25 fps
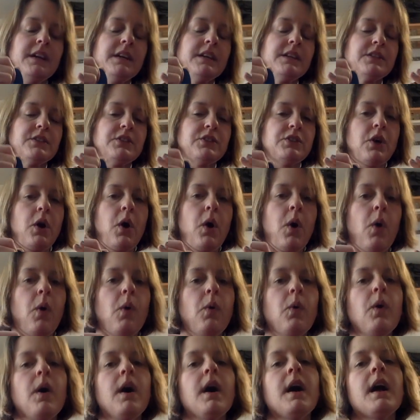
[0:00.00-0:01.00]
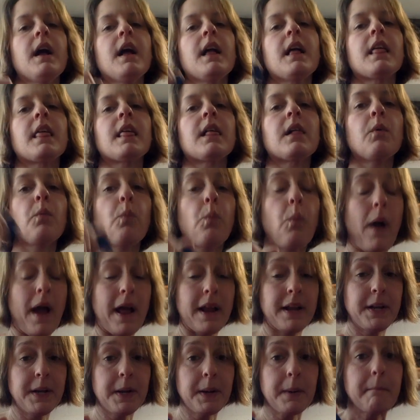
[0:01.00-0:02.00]
So
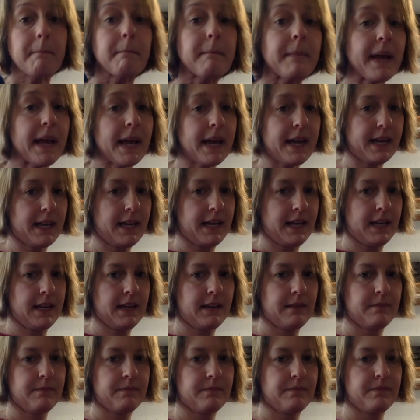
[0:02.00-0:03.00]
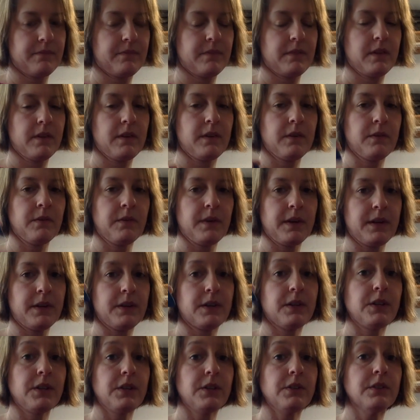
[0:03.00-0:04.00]
when you're picking, when you're
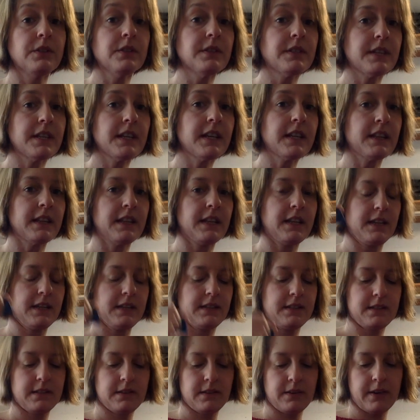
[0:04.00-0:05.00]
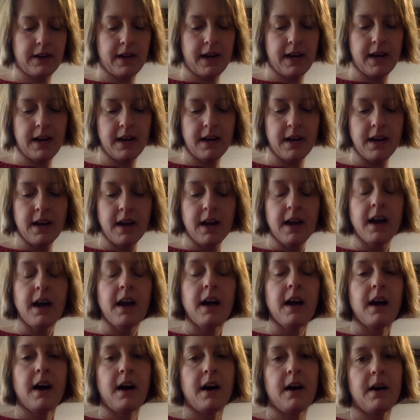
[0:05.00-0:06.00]
using this, okay,
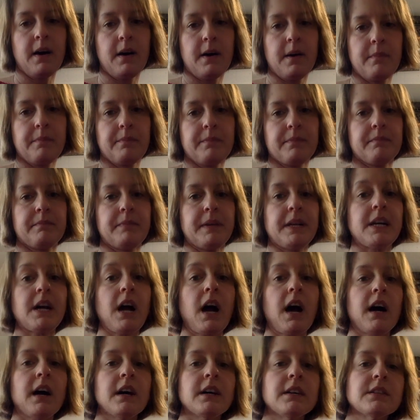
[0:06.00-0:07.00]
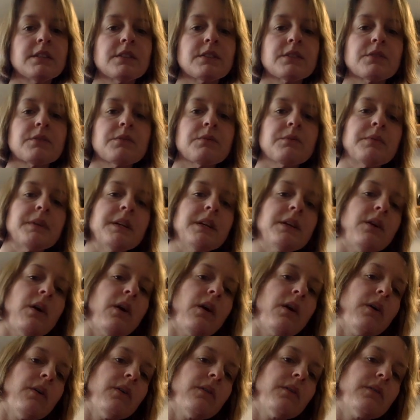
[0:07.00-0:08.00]
because
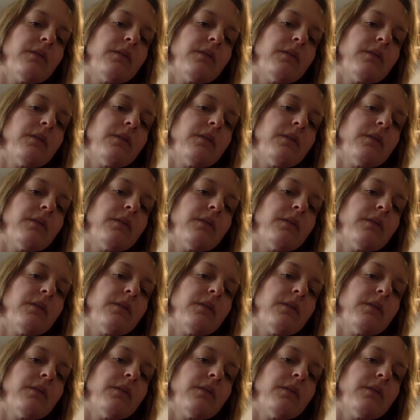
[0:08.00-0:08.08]
we're